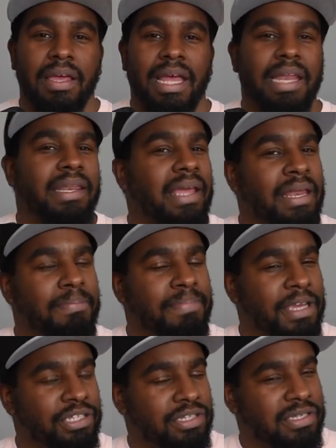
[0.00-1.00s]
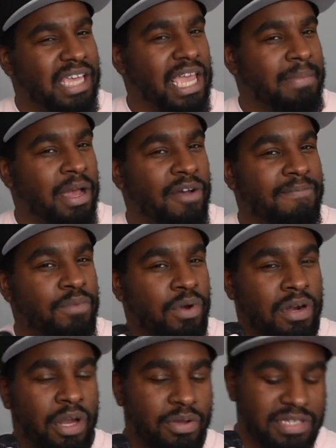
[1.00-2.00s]
And then pictures came out of more
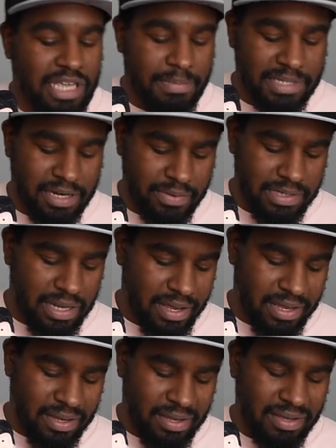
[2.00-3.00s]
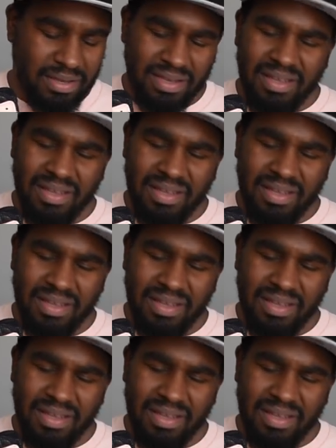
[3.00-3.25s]
close-ups and I was like,